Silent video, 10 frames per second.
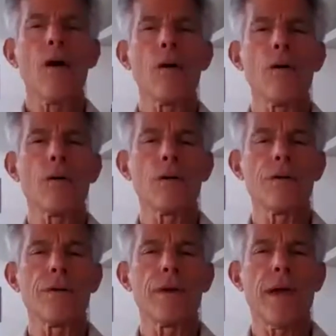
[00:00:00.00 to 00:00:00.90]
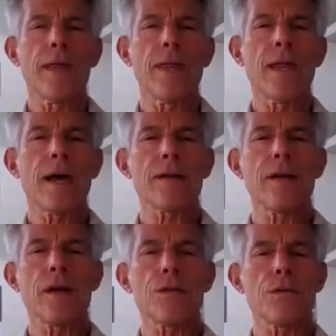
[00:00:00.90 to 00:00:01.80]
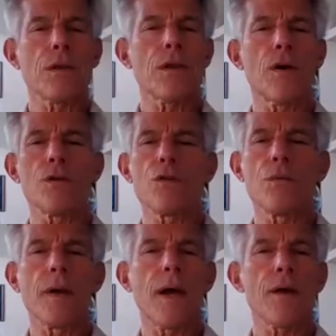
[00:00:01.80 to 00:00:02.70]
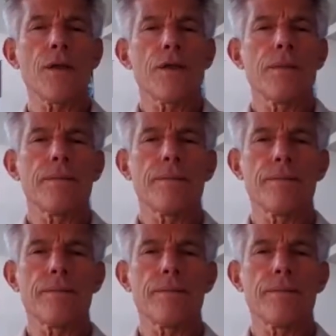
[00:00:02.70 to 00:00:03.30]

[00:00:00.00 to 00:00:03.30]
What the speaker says: Hold, and then exhale through the nose or mouth.